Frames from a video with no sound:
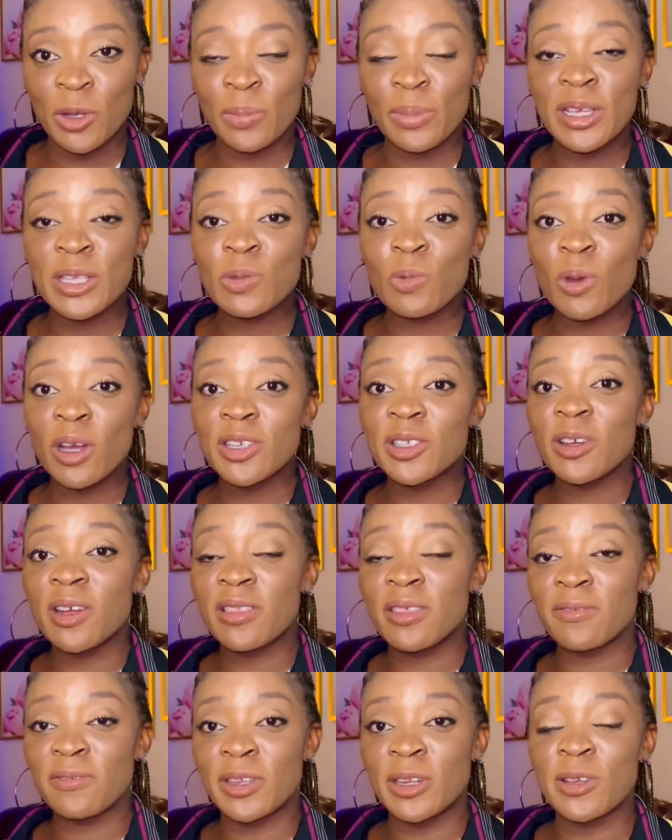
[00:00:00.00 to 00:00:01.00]
Please watch
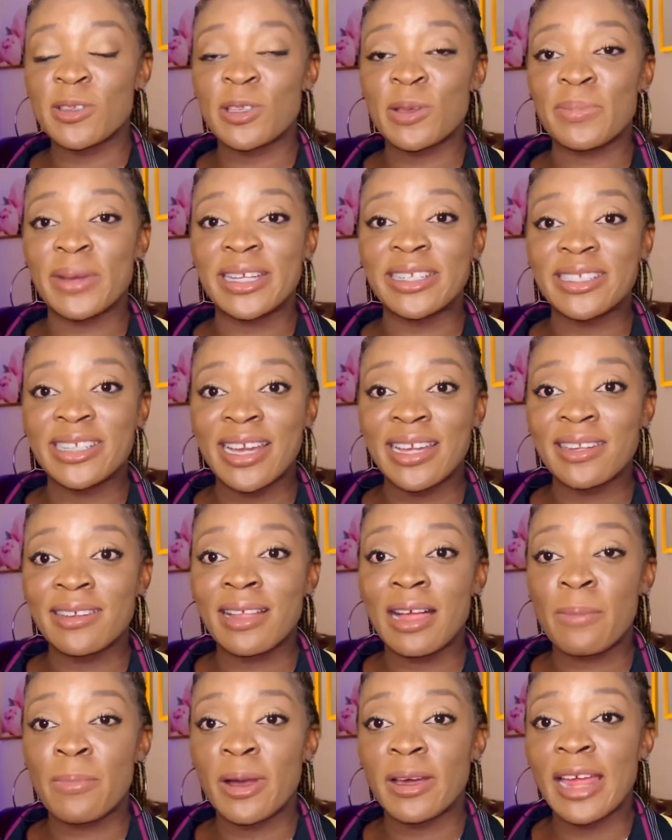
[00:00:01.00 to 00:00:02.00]
other videos on my channel
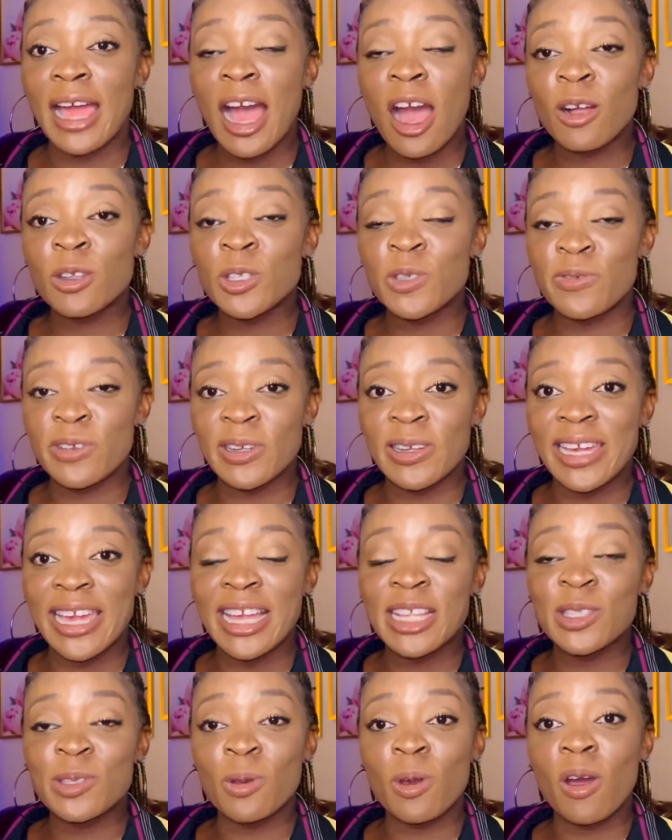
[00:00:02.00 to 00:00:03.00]
about how to
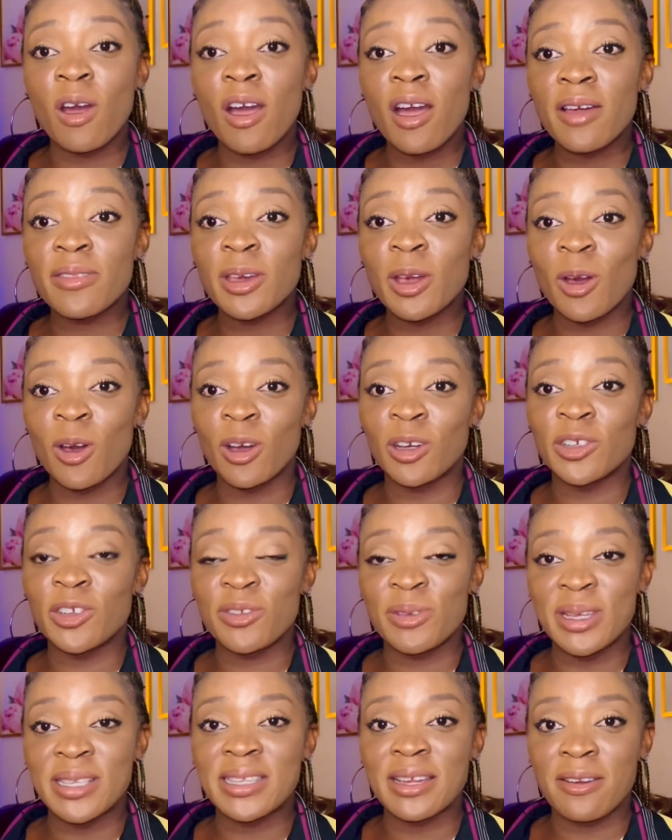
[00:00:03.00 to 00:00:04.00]
relocate to other
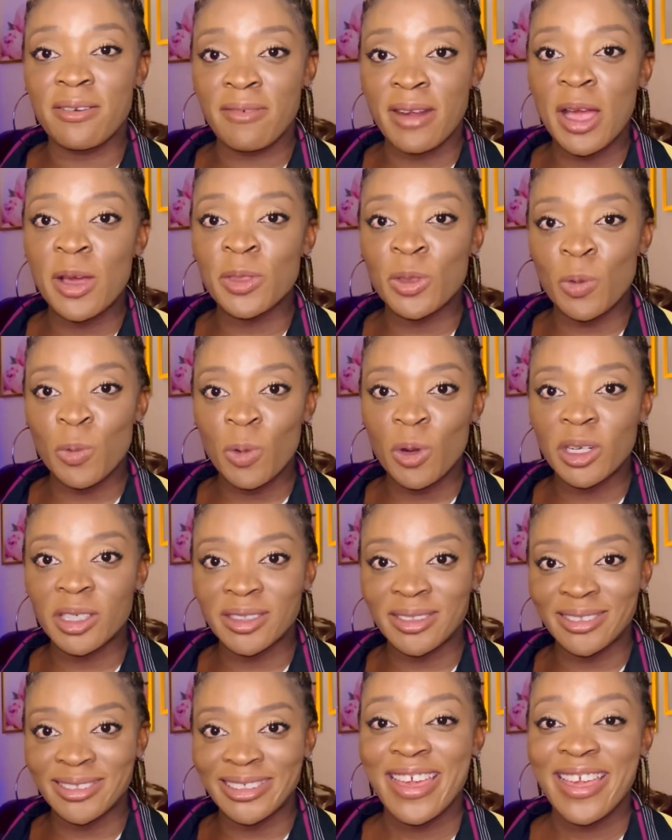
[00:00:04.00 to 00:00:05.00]
countries around the
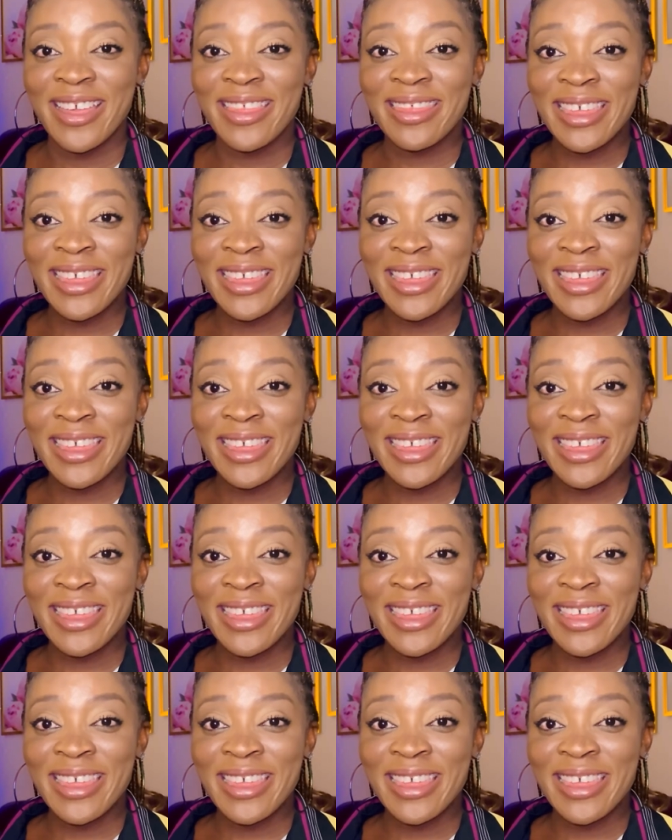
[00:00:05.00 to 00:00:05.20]
world.